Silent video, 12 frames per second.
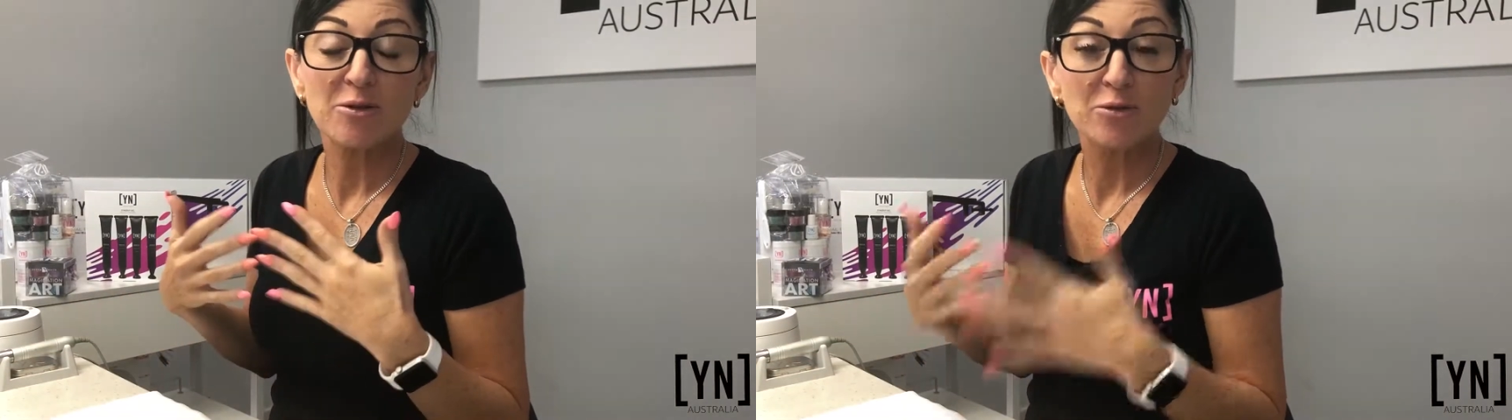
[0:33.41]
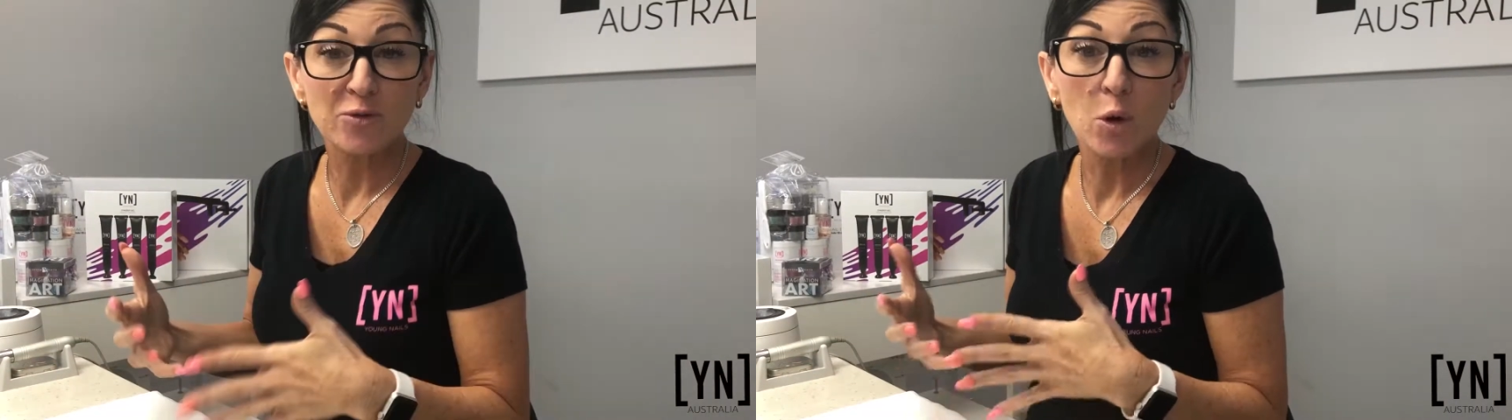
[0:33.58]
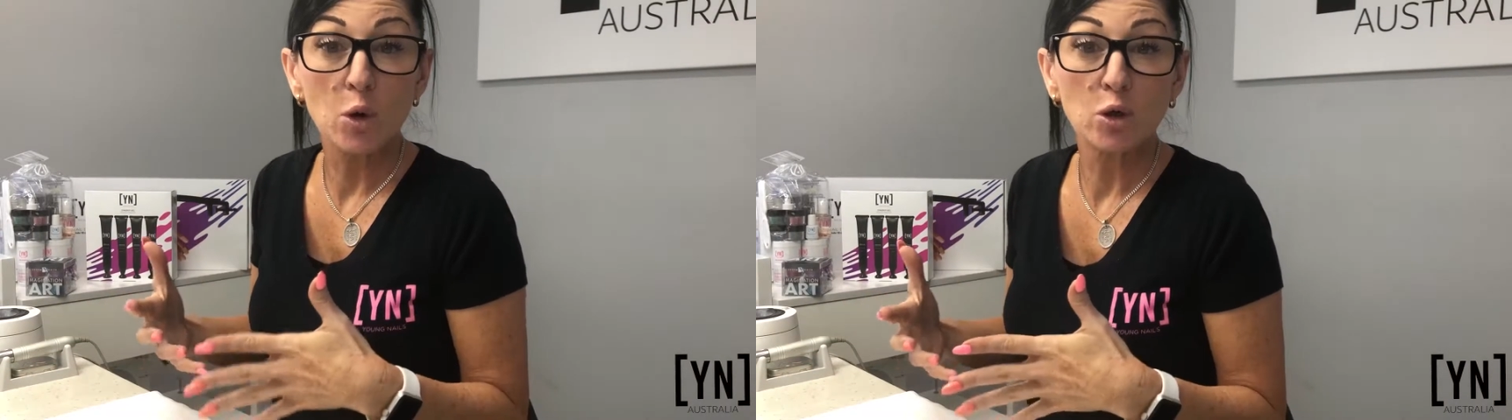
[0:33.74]

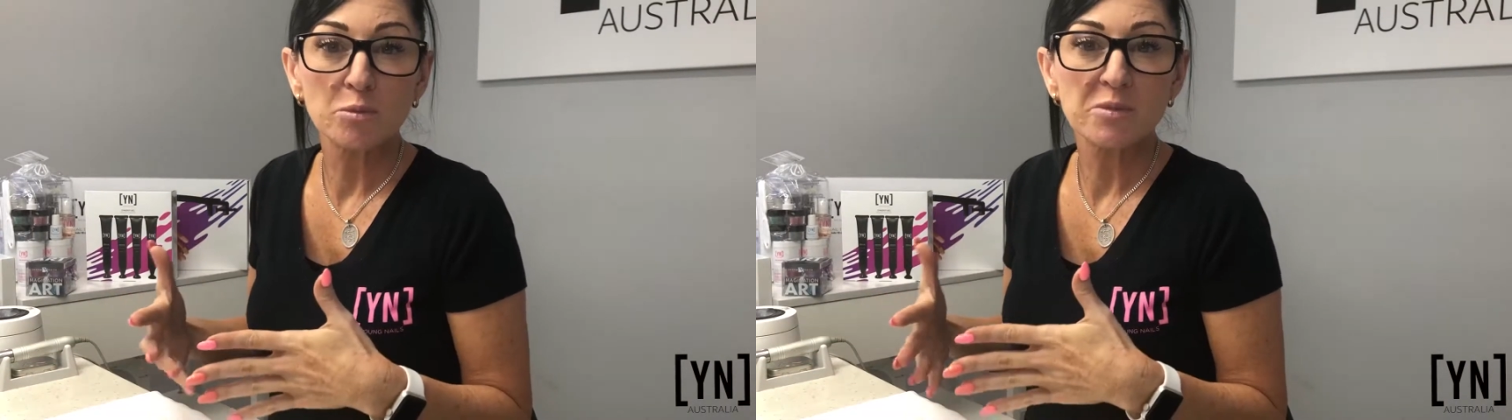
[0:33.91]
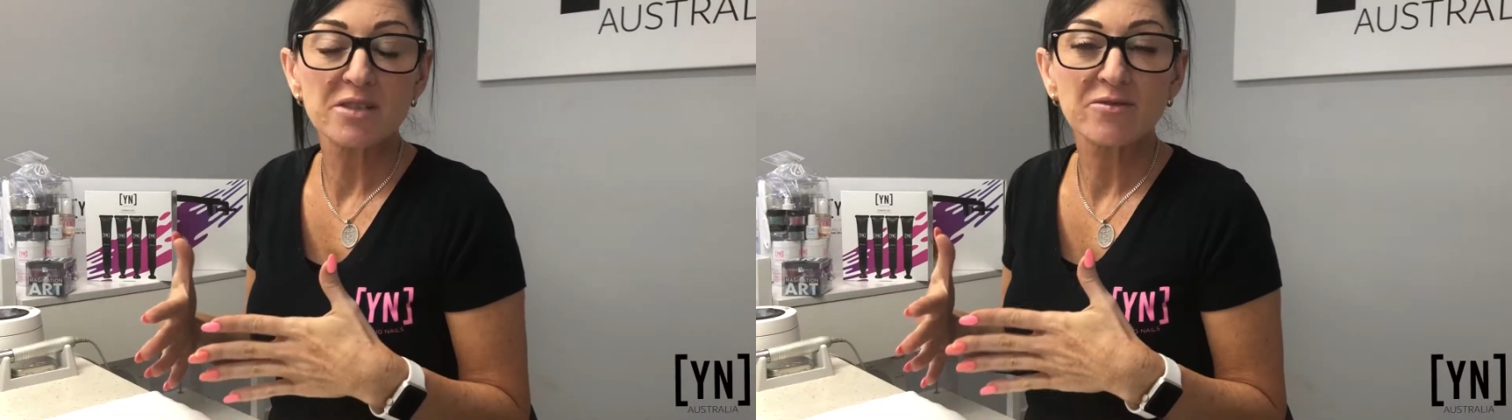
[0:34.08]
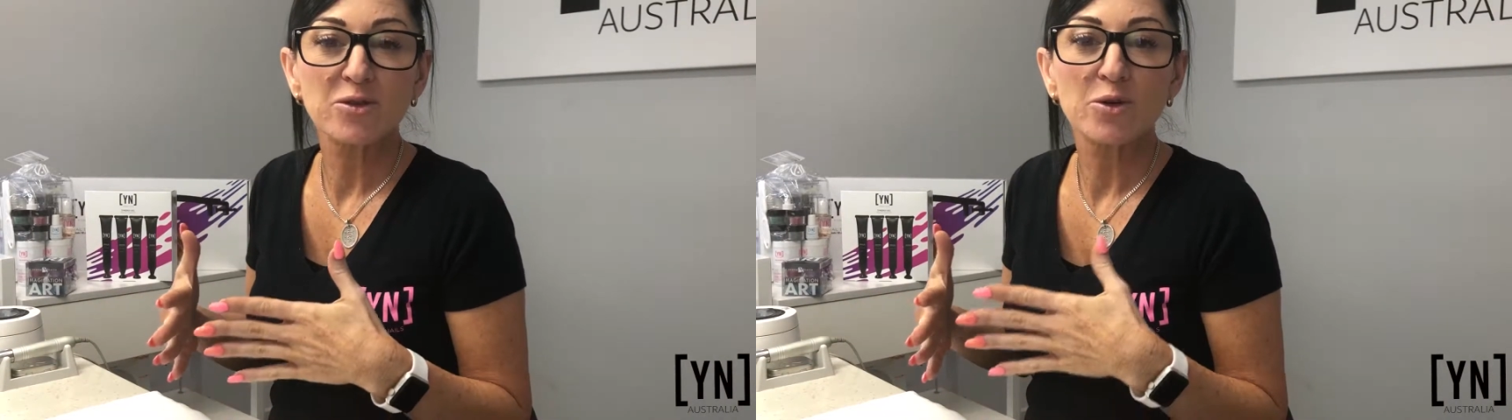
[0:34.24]

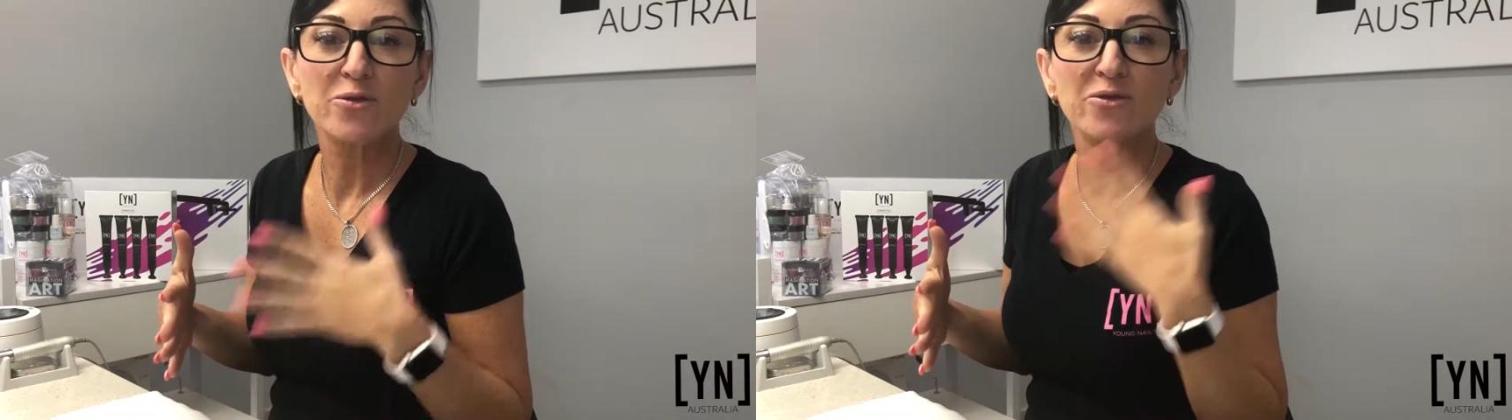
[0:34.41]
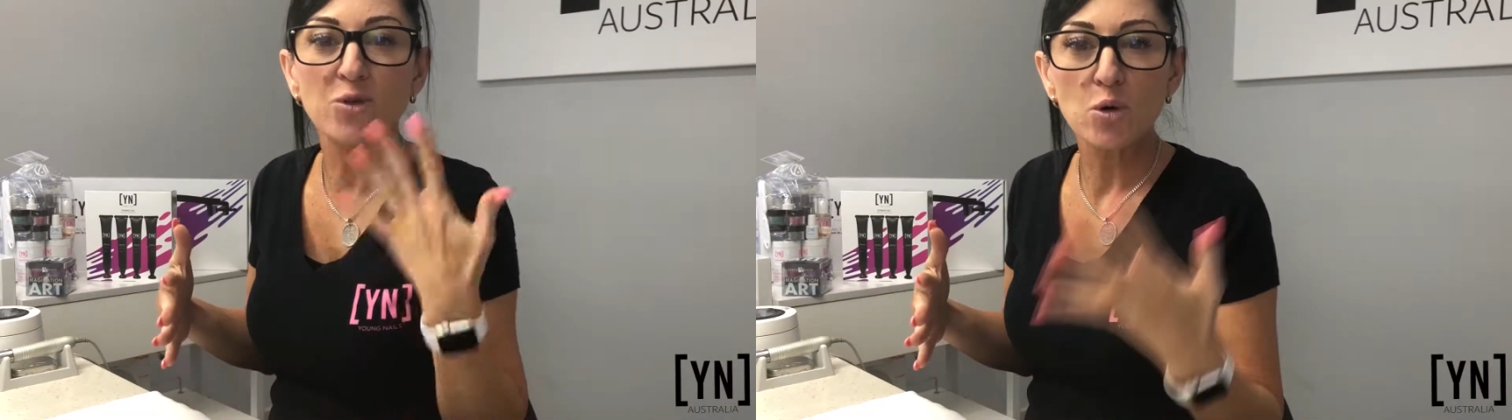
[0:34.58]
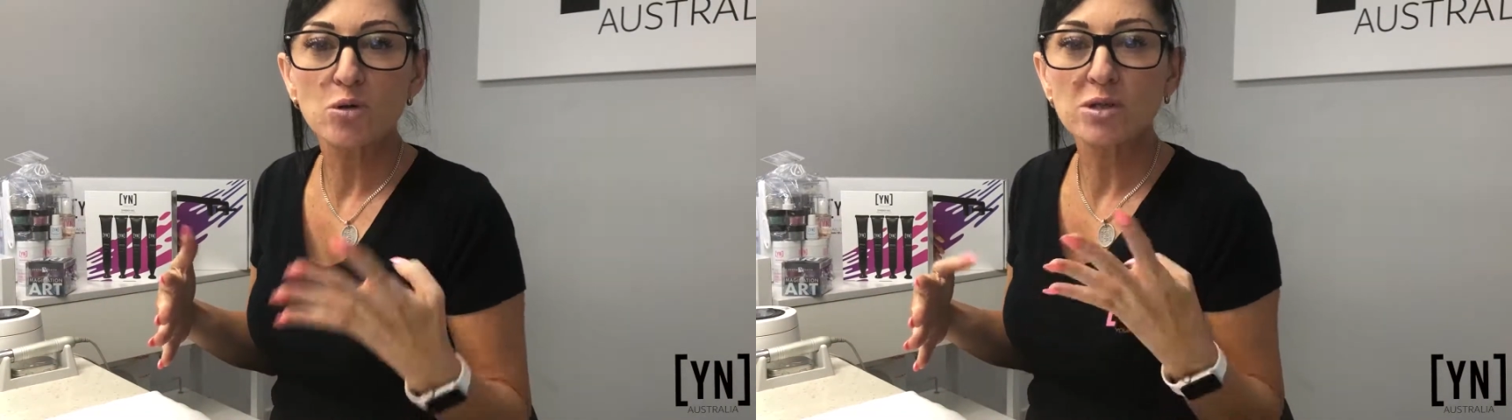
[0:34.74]
forms for
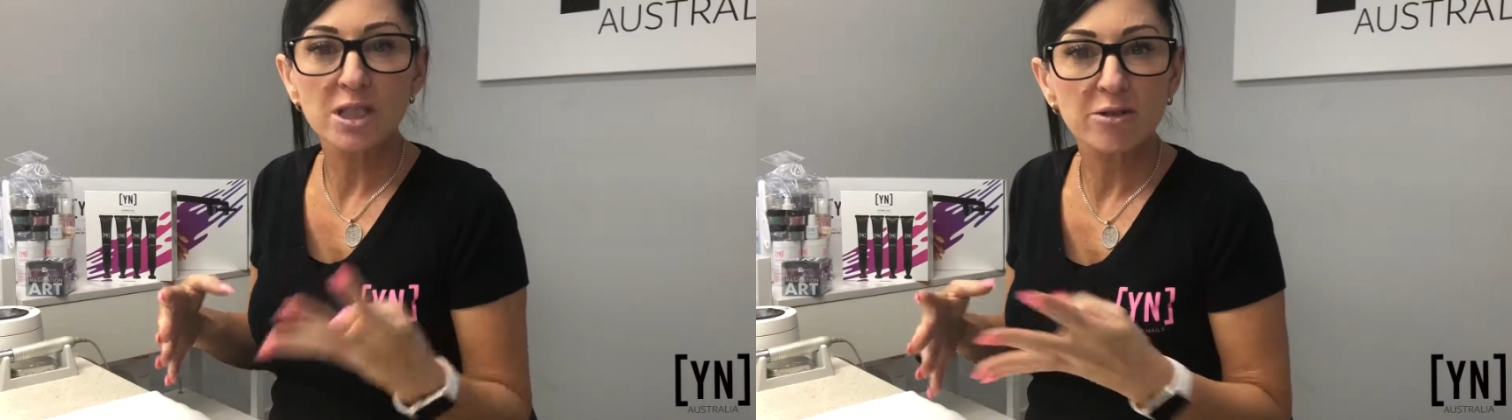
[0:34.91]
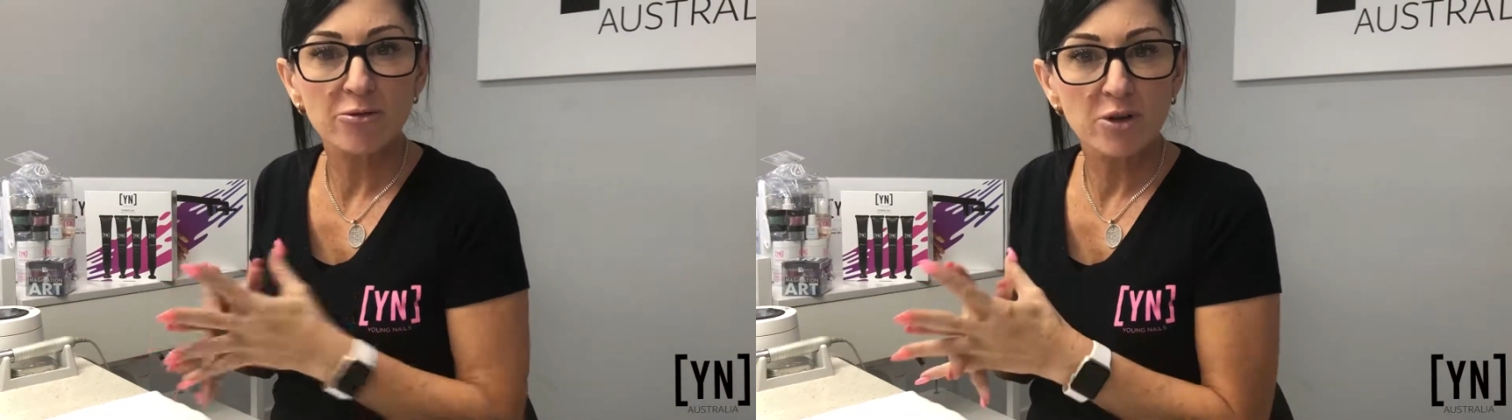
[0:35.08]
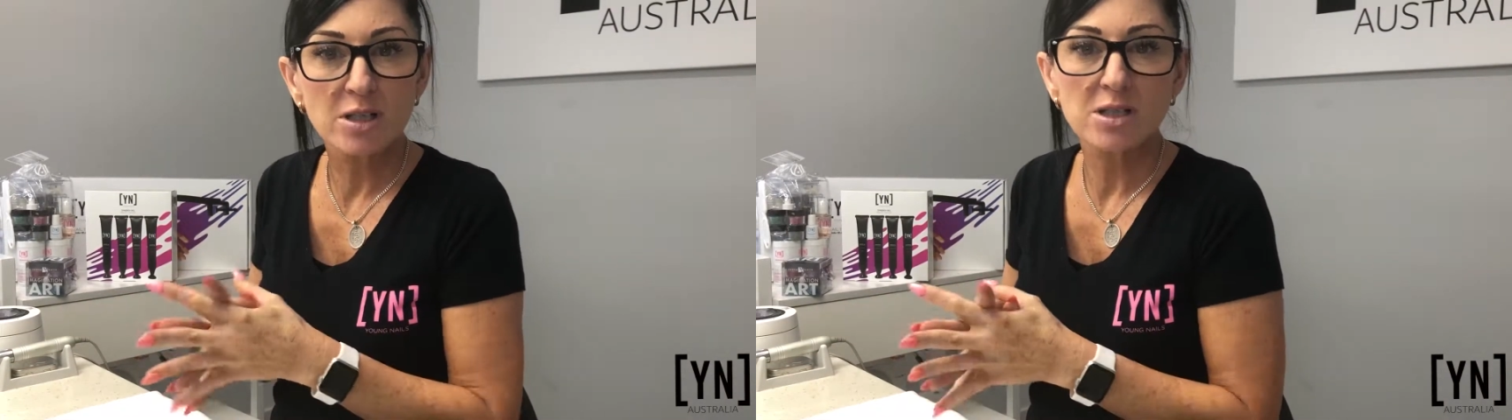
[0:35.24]
4 different